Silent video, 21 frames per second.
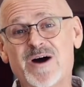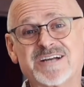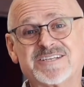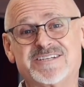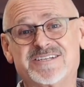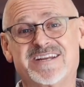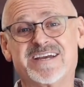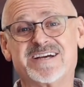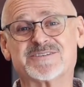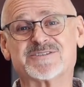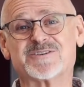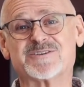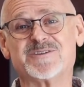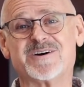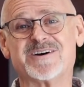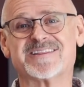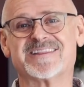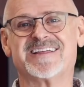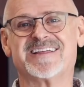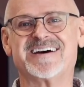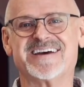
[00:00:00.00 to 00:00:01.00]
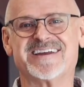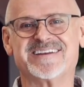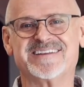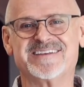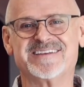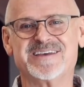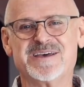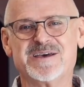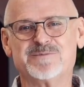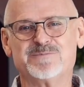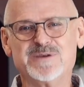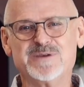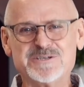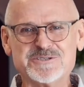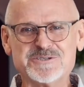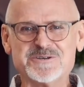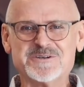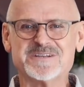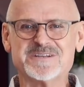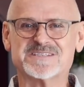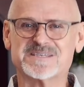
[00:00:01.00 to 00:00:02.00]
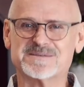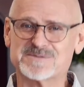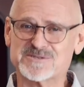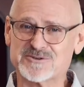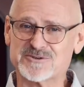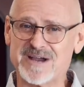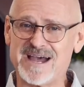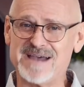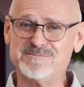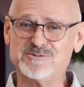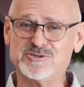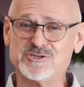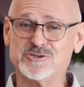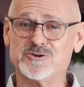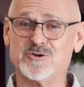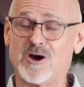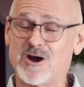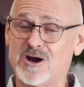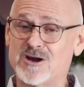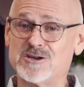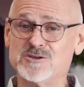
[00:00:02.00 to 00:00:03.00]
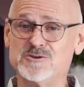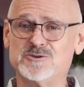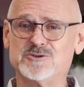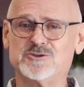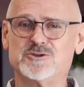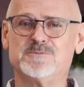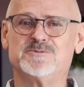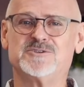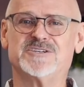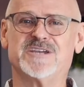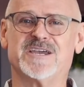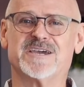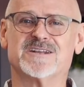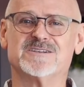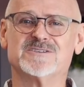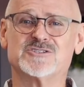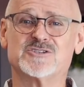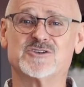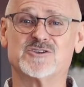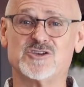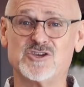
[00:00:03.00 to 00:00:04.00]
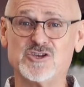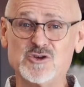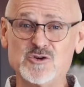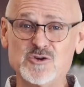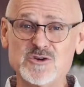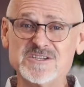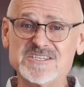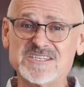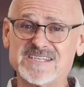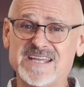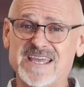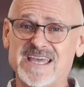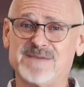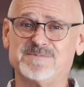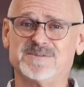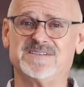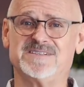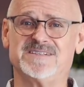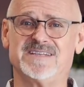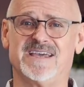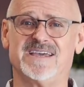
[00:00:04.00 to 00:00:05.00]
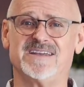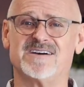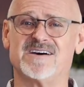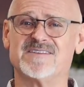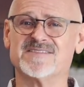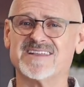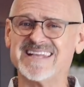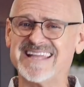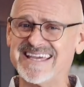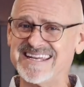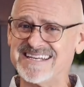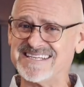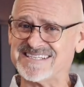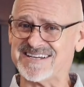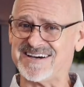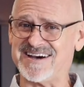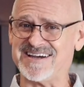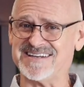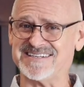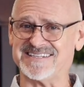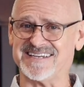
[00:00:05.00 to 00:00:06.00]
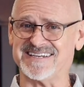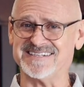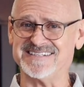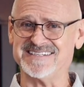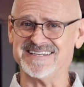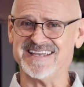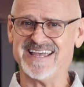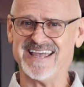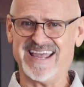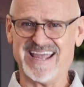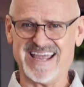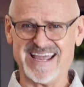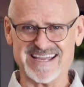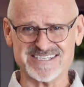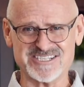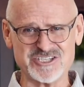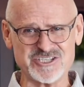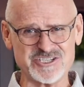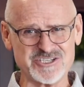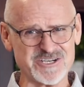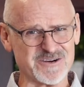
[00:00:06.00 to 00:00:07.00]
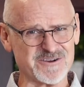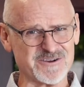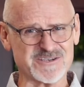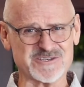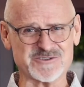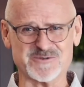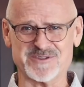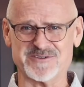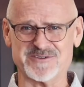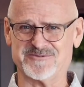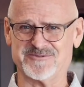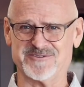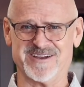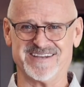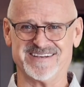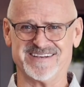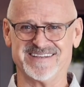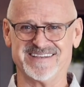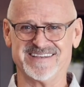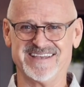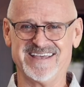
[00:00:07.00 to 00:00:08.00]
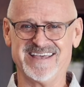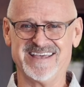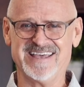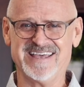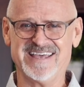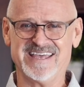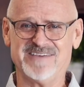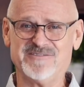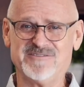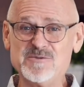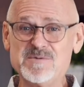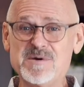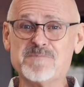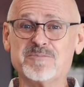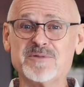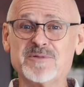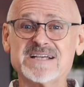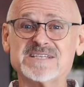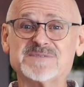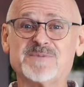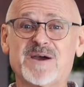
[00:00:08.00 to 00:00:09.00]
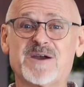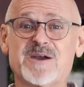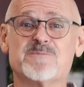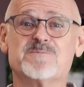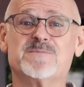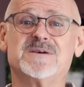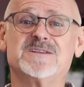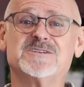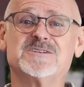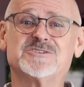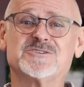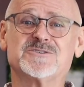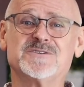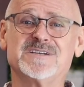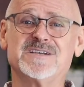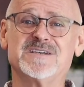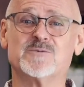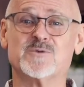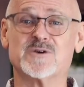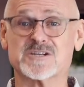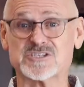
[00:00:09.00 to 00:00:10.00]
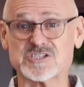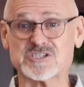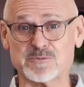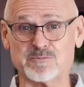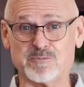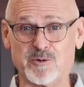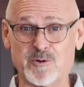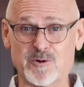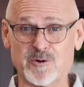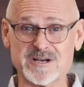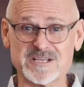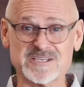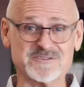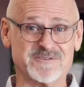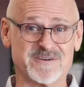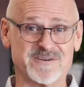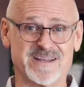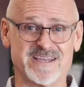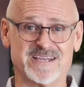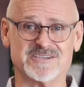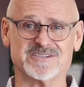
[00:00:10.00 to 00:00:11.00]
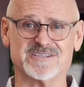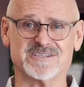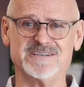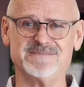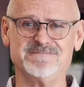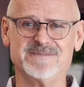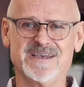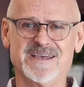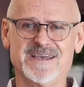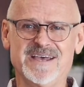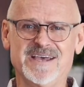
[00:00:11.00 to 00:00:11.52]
watching Hessel Online. Be sure to subscribe to our YouTube channel so that you can stay up to date on the latest content and share this with a friend. If you've been blessed by our ministry and want to support us financially,